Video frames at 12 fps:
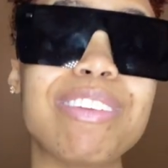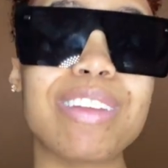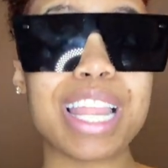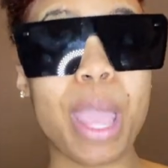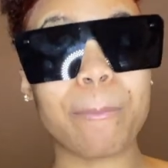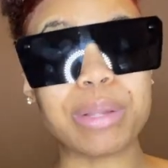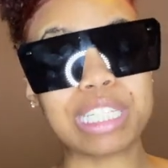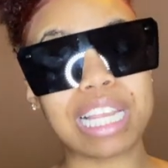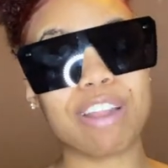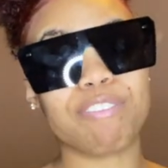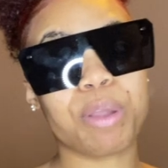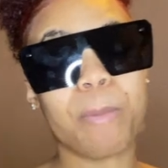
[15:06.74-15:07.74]
really
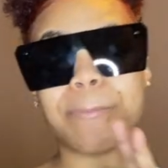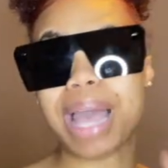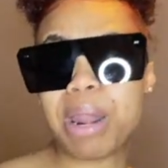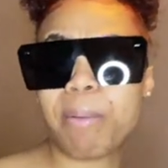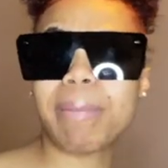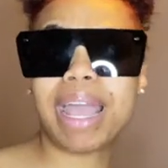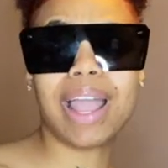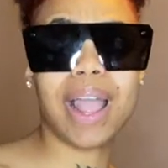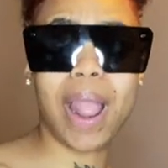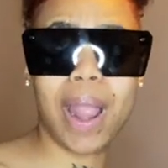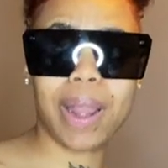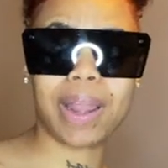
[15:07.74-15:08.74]
appreciate it from the bottom of my
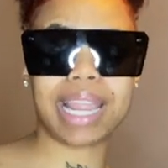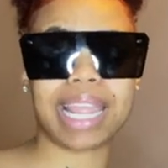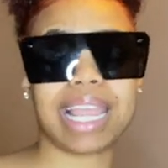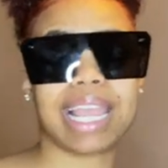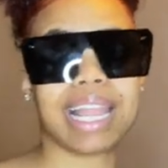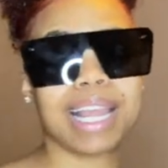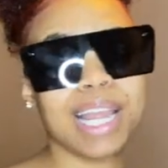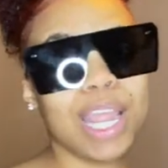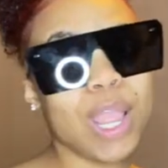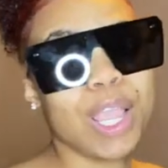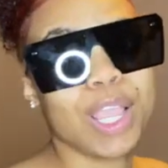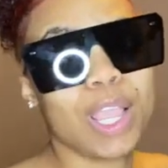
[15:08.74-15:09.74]
heart, and
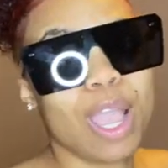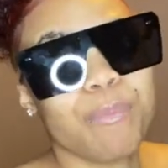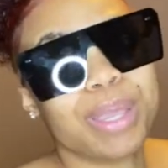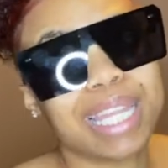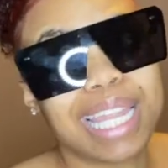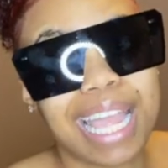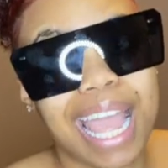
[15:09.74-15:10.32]
yeah, we lit.